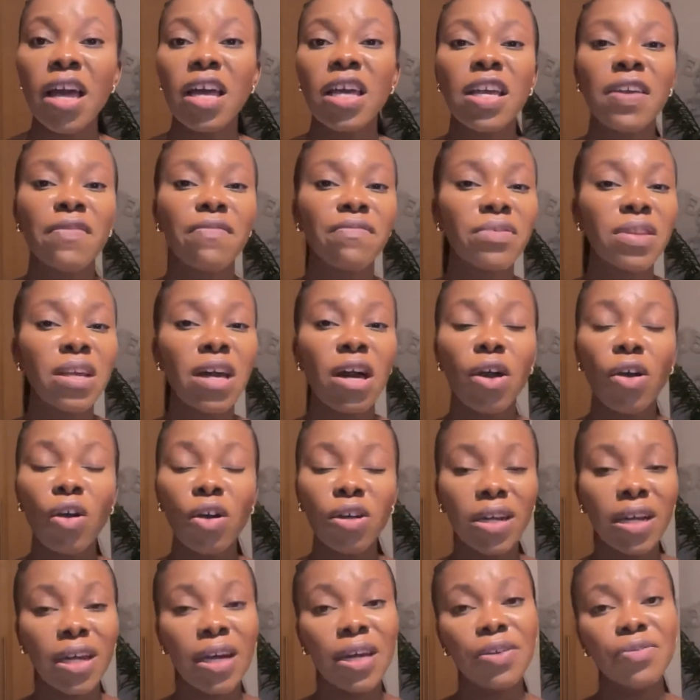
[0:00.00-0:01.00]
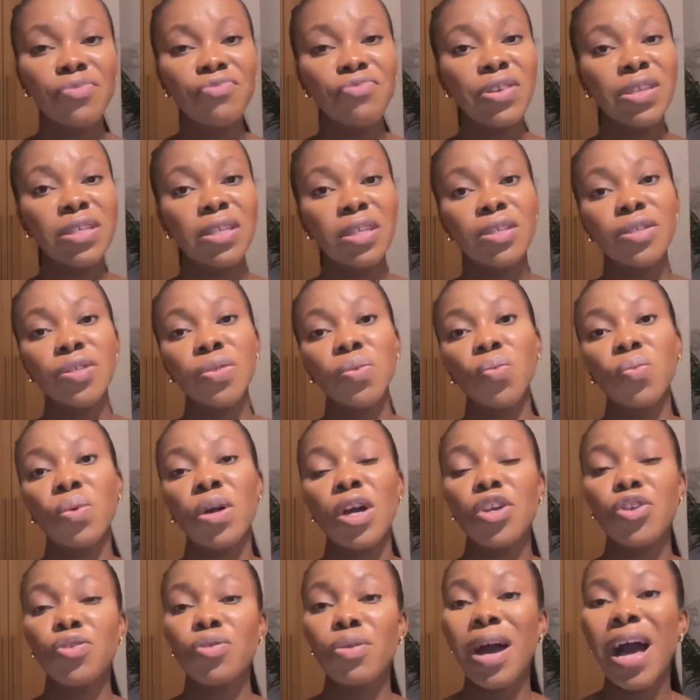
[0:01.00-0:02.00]
If there are other reasons
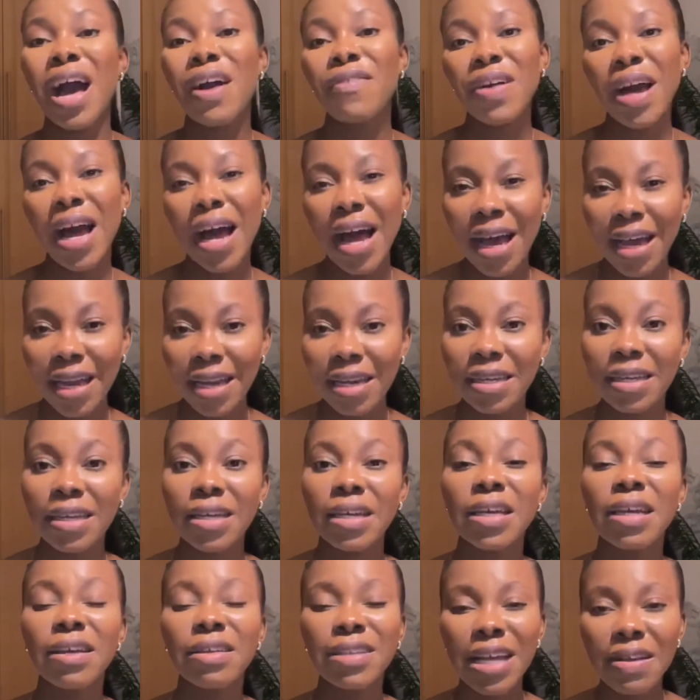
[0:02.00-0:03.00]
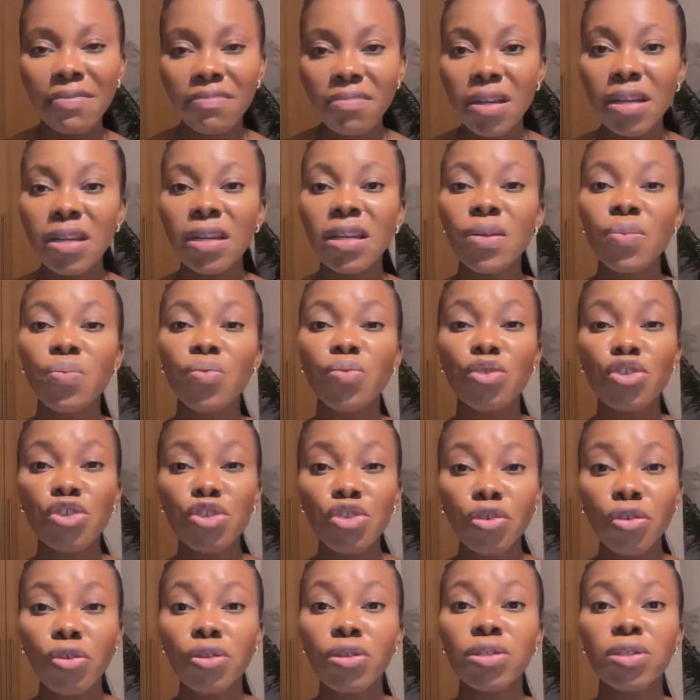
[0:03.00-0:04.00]
why you have acne, it definitely would
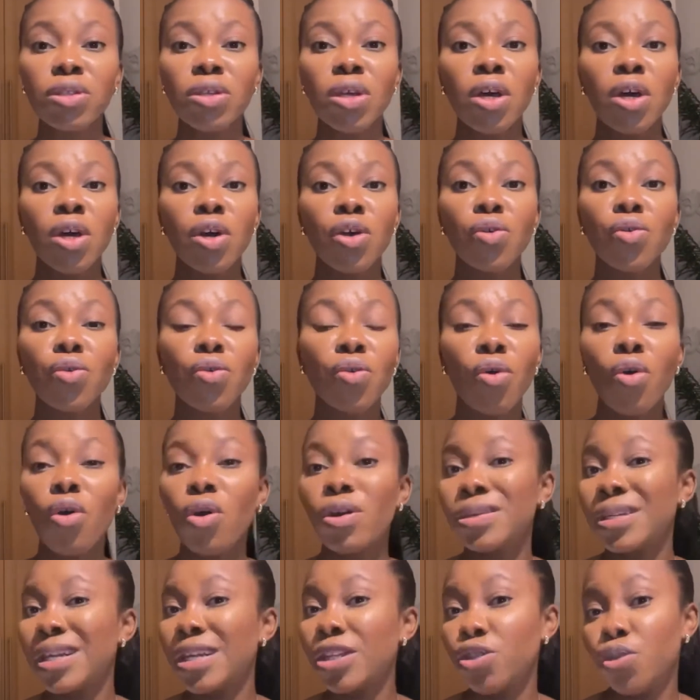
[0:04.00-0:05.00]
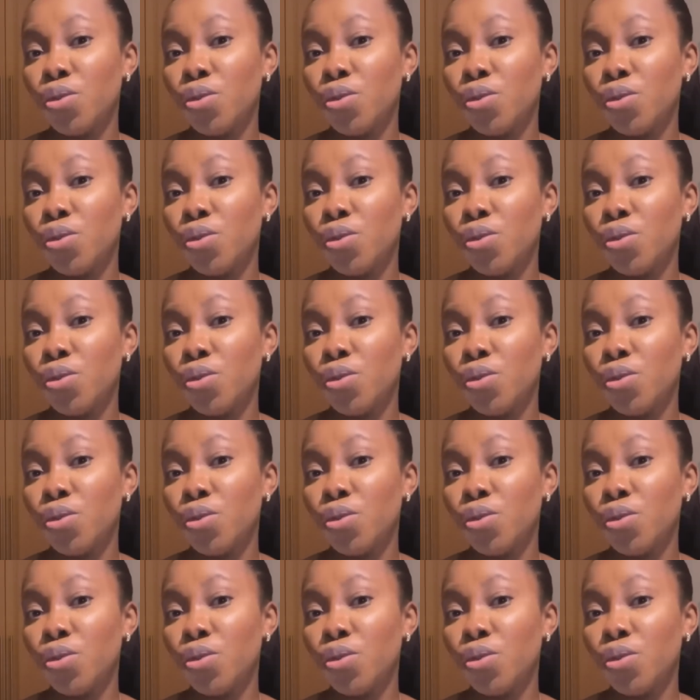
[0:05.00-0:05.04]
not go under 2